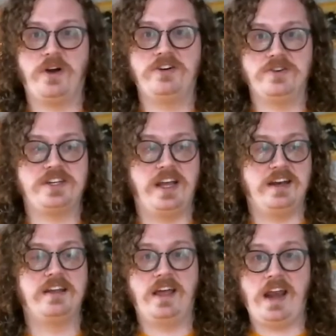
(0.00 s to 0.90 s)

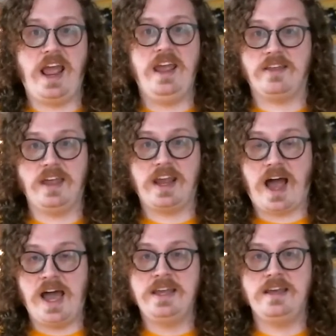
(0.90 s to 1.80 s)
understanding that, hey, like
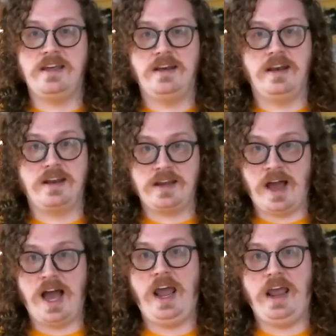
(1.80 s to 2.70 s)
I can
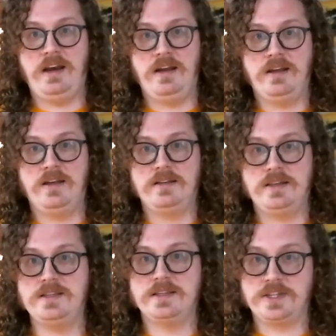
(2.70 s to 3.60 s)
guide
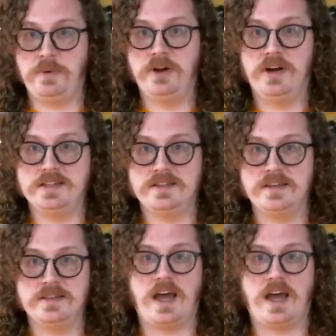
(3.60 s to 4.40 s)
these experiences.